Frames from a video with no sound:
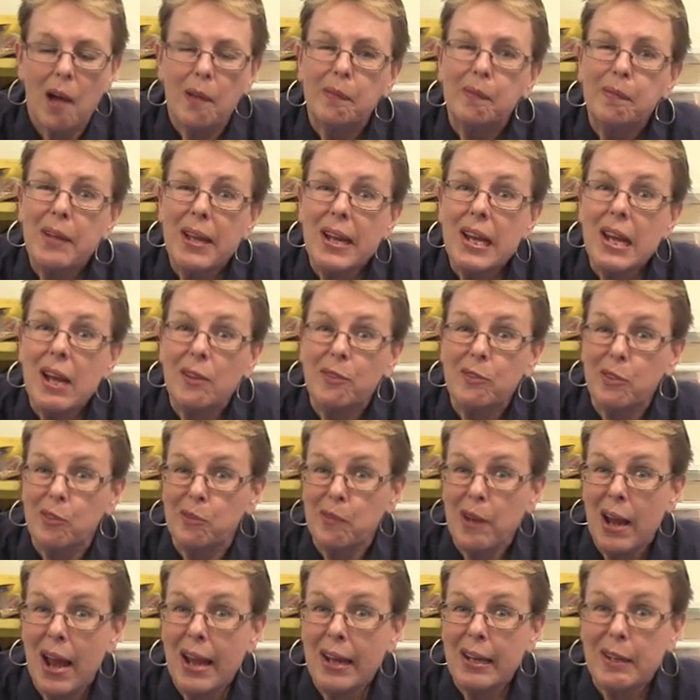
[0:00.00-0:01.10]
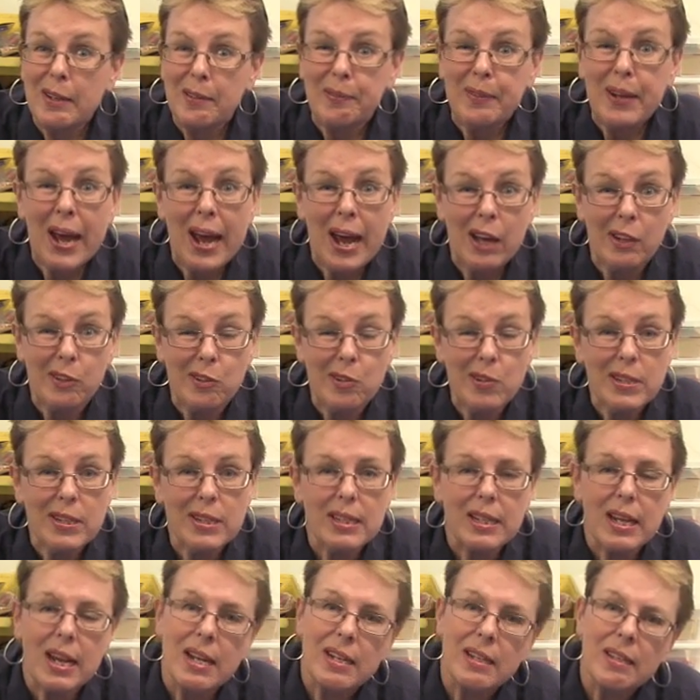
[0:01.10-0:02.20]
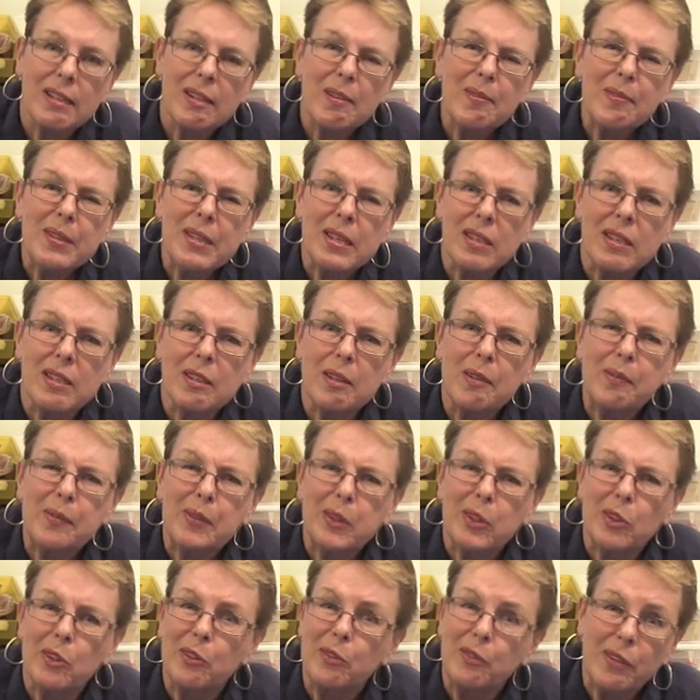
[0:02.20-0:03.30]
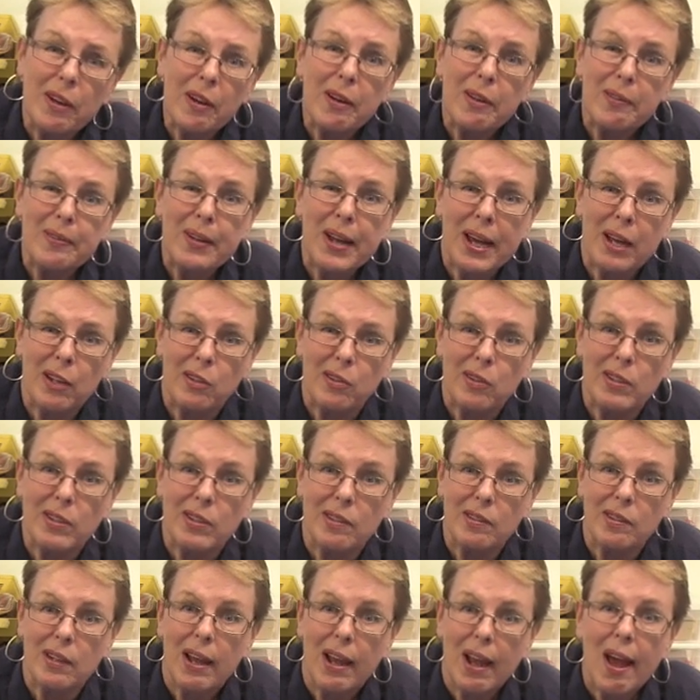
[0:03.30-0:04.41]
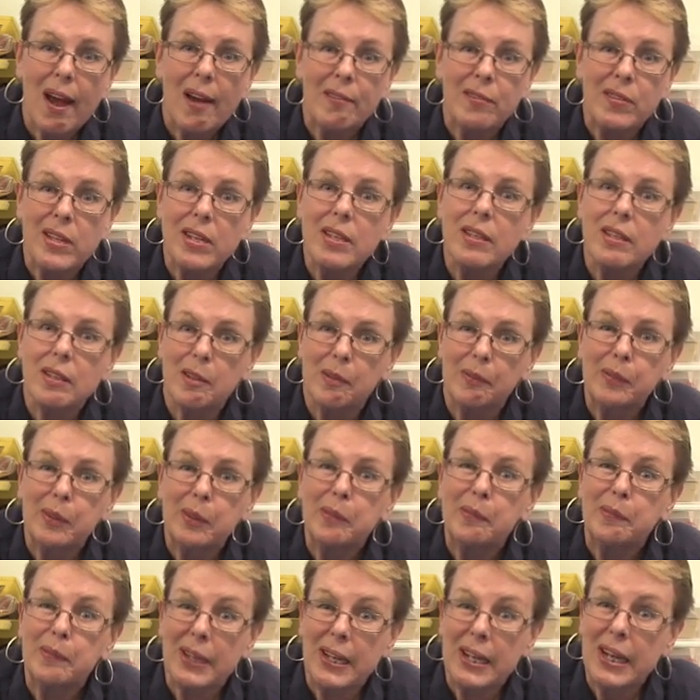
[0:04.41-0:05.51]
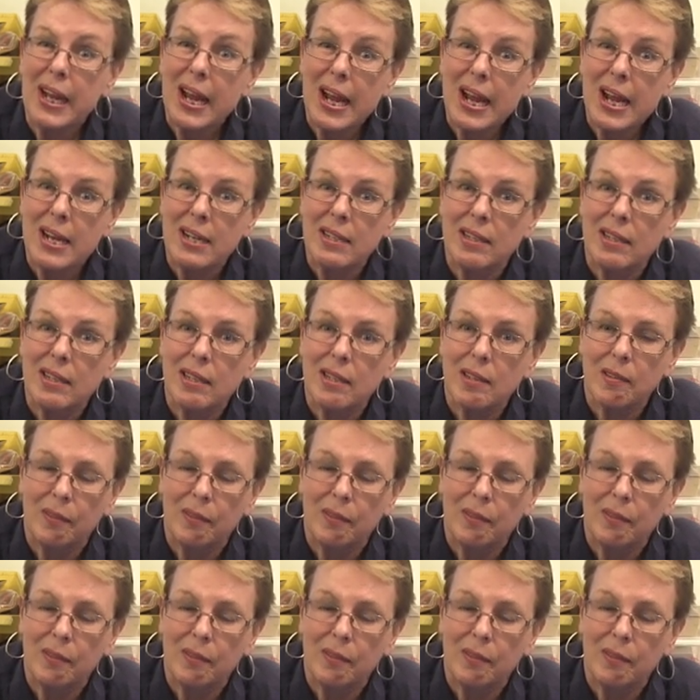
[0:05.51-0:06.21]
Many of the raggedy patterns and some of the simpler fairy patterns have these simple mitt hands.